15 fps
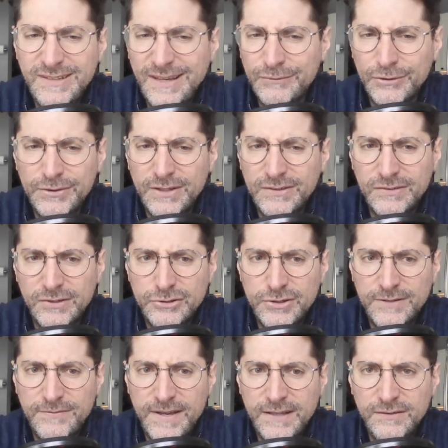I've learned that Star
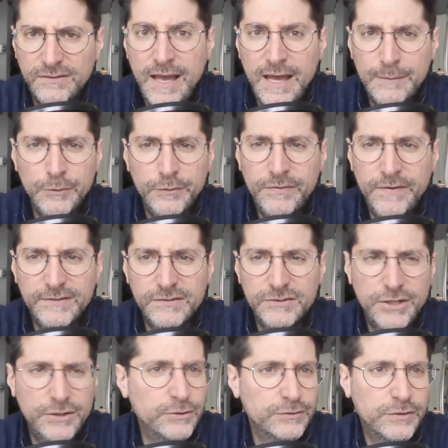Trek fans and movie fans in
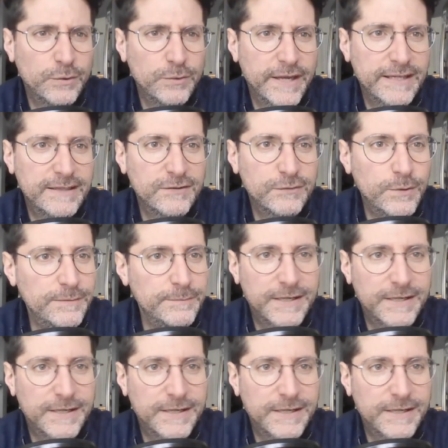general don't like this one,